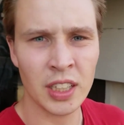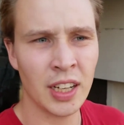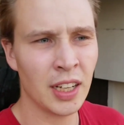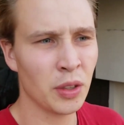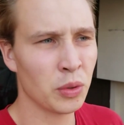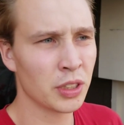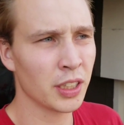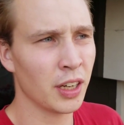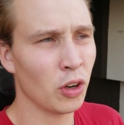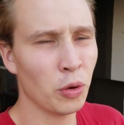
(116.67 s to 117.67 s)
Uh, we're
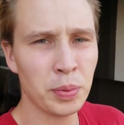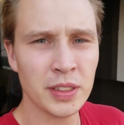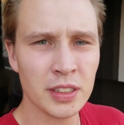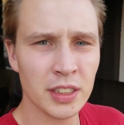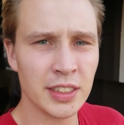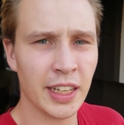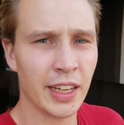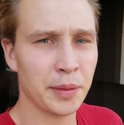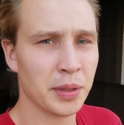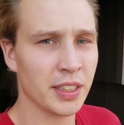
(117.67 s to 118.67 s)
gonna hope it's a good
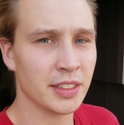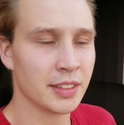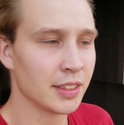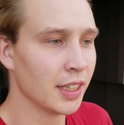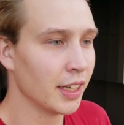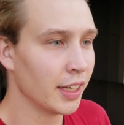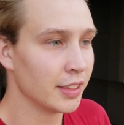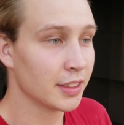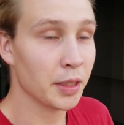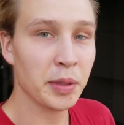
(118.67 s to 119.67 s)
day, but it's
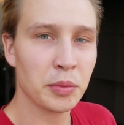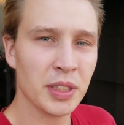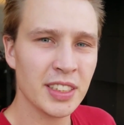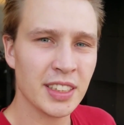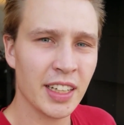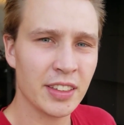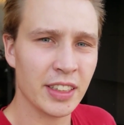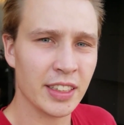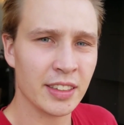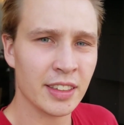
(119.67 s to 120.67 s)
going to be really tiring.